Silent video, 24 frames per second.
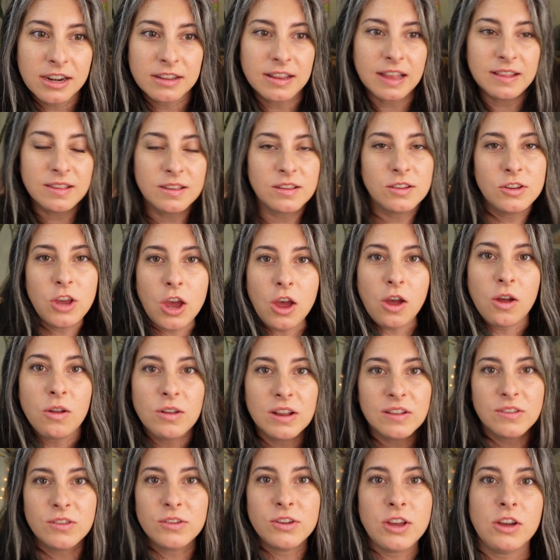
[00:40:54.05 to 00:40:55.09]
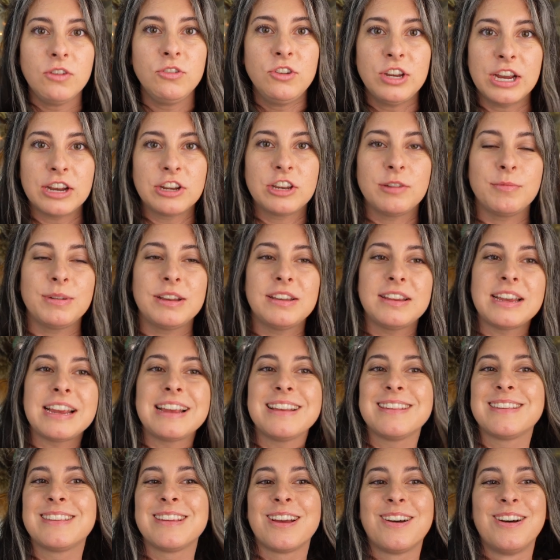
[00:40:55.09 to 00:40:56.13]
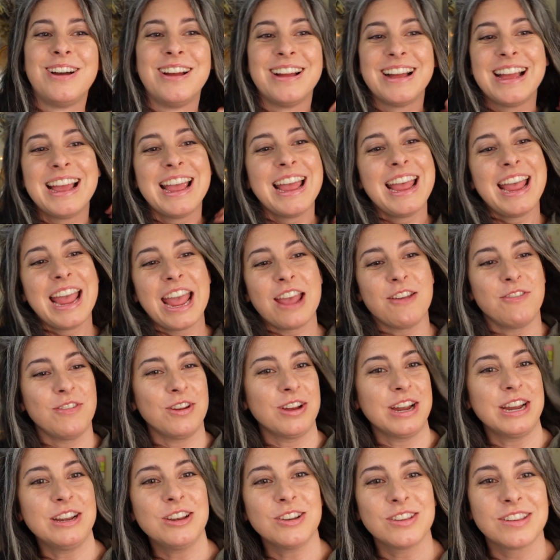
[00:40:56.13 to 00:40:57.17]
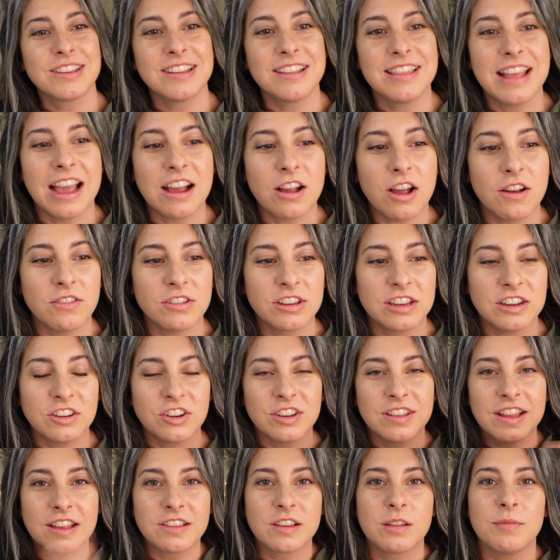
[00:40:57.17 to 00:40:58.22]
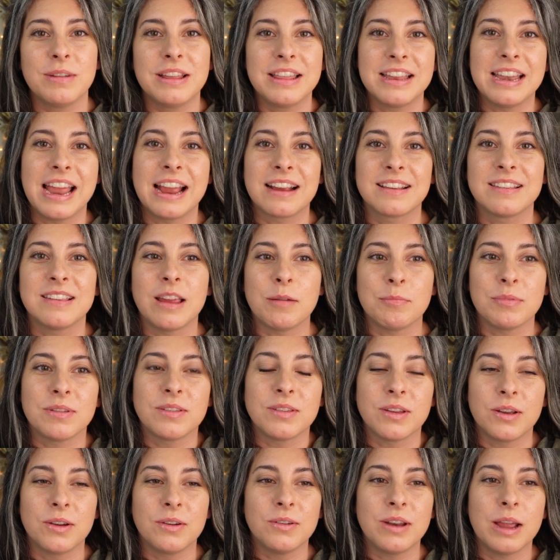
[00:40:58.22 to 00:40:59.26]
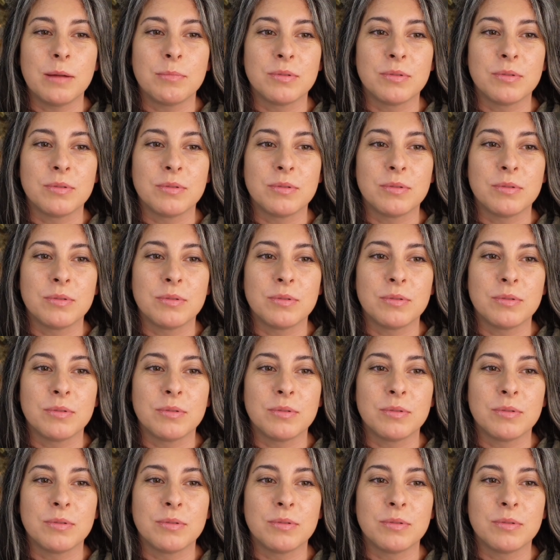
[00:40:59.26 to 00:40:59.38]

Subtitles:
Let's go, ChatGPT. So if you're interested in that conversation, that's gonna be the next episode